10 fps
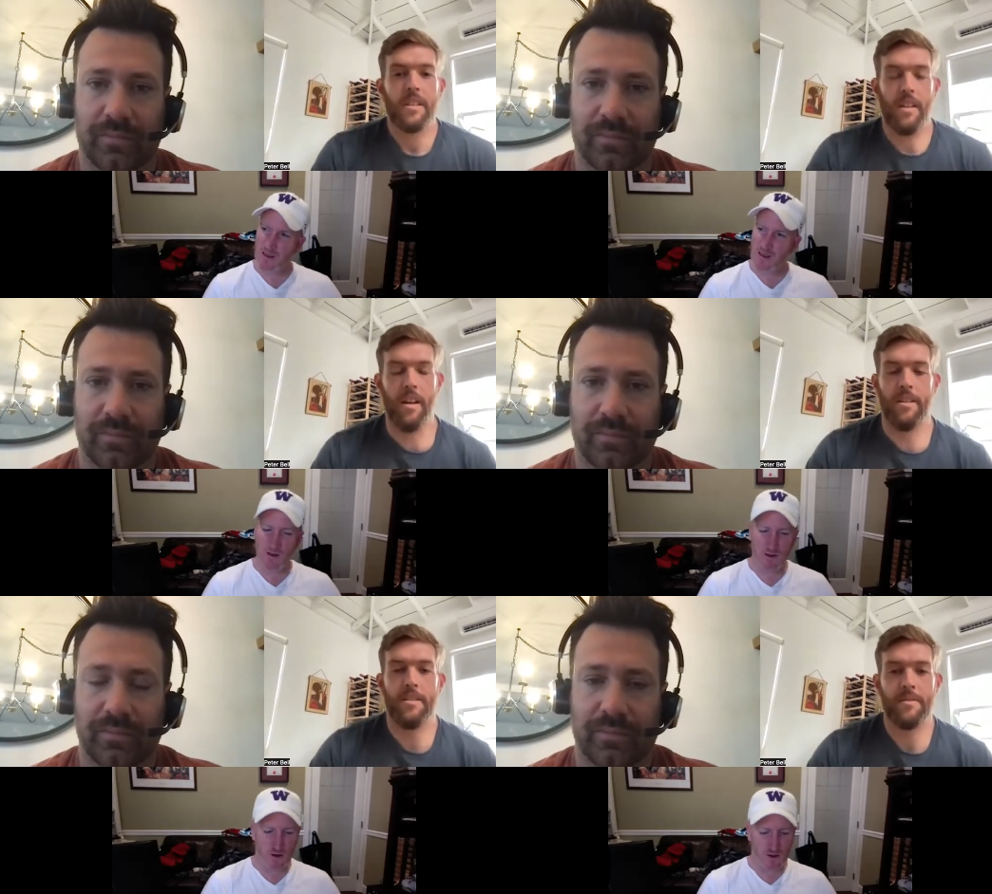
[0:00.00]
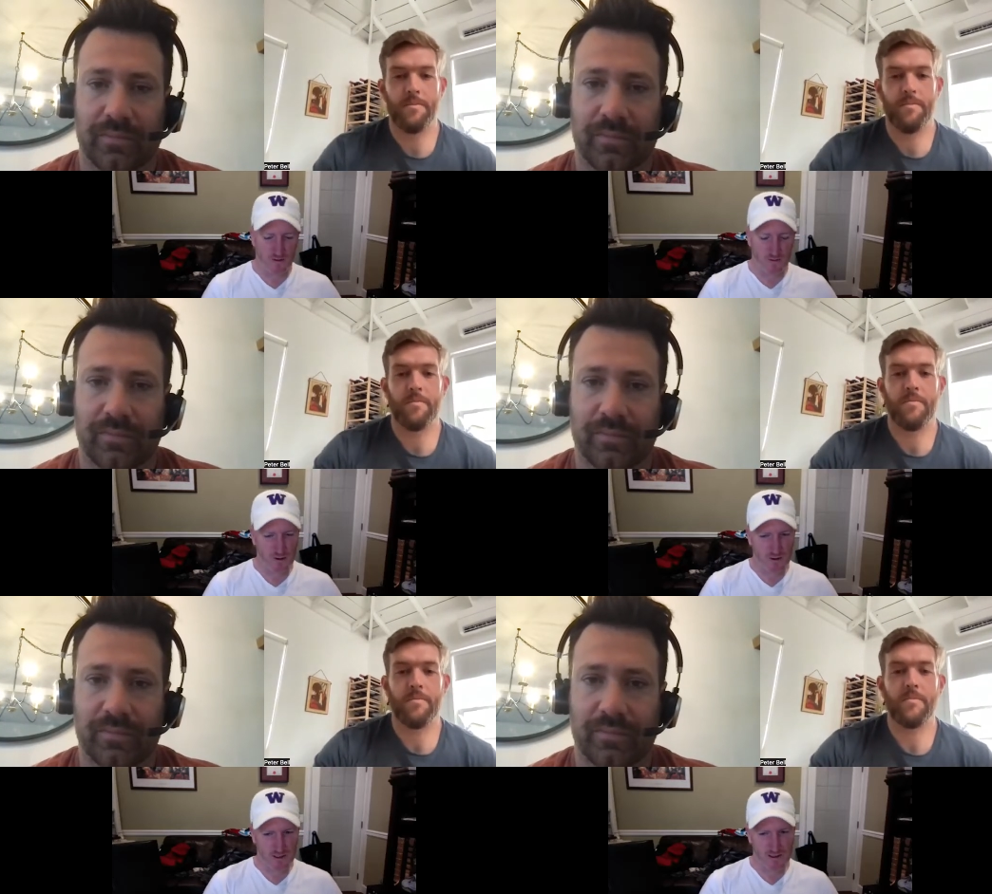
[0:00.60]
Speaker 1: well known of the
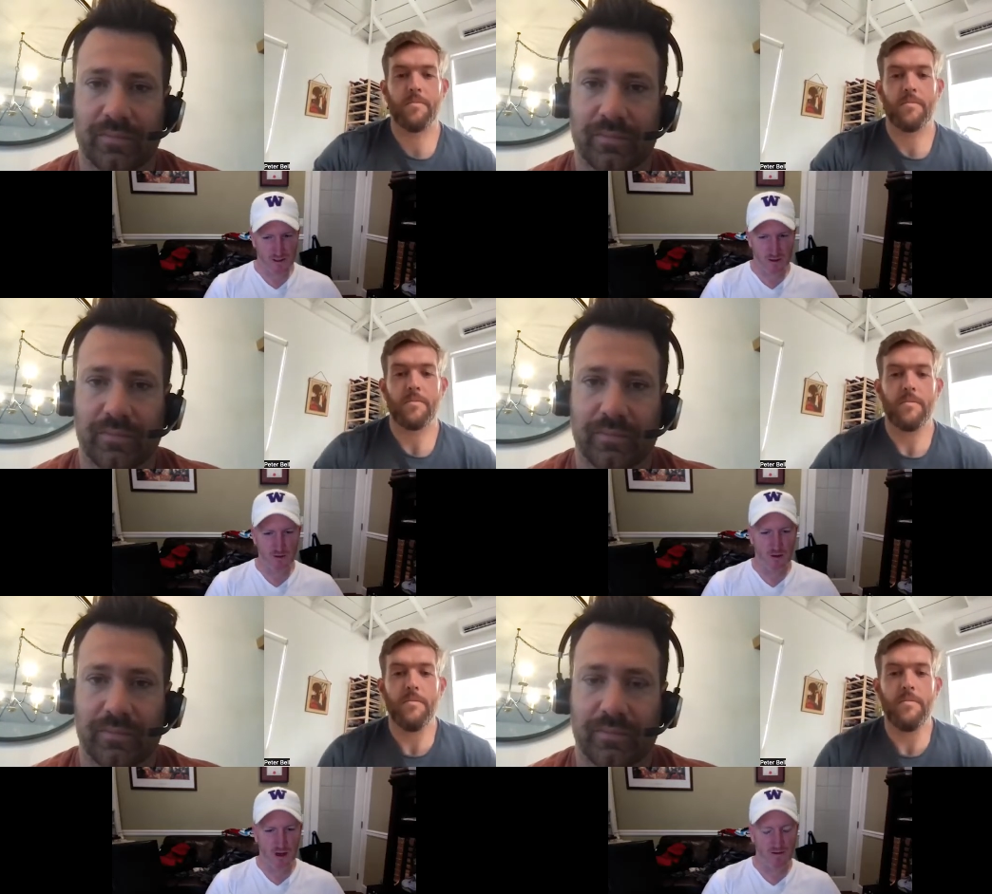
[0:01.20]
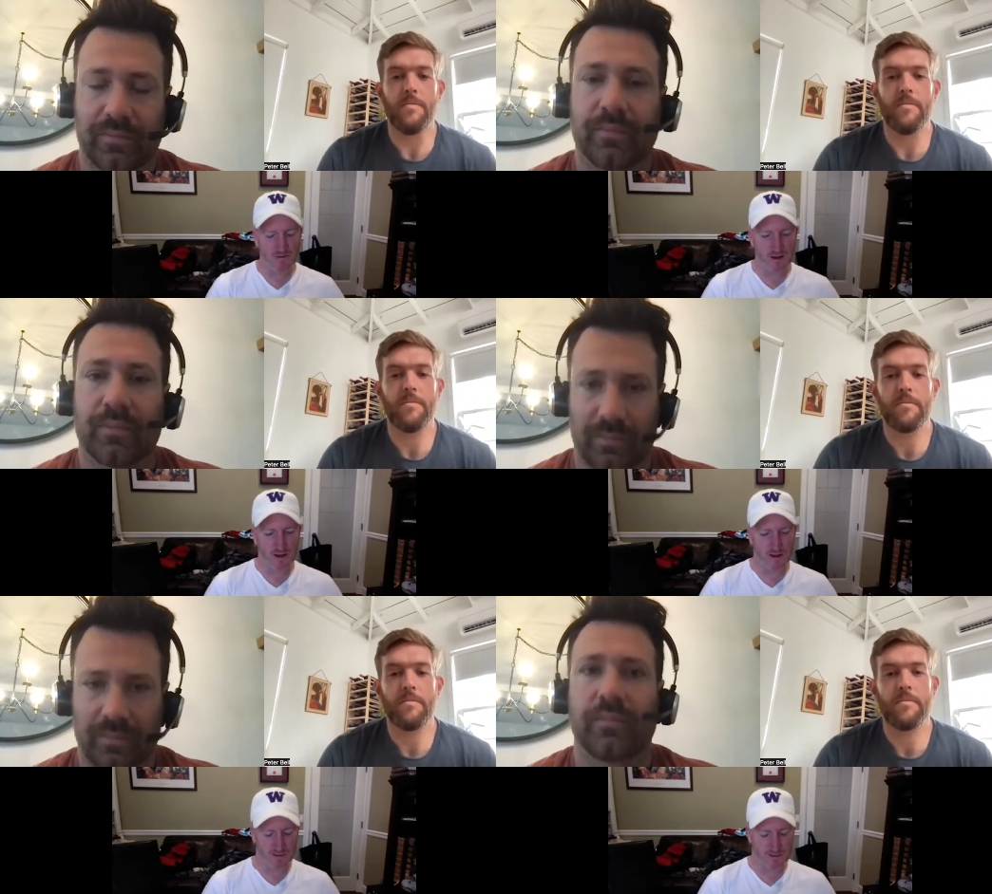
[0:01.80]
Puritans. So you you have
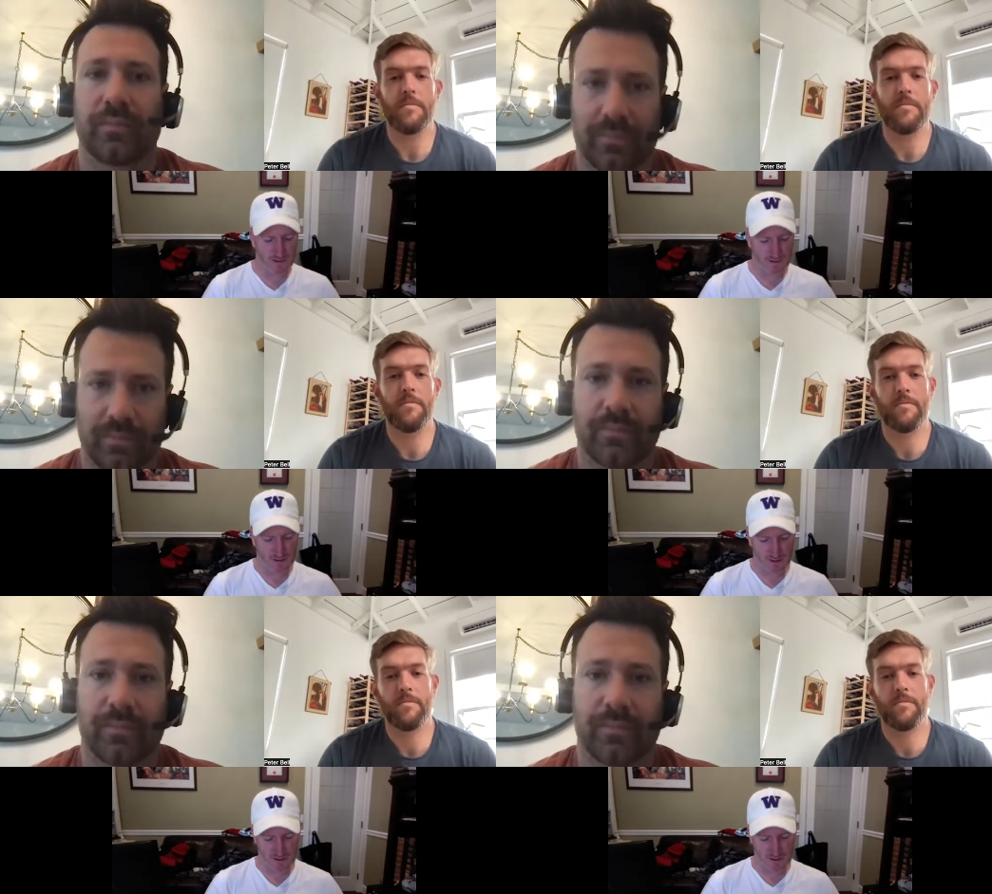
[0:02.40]
the the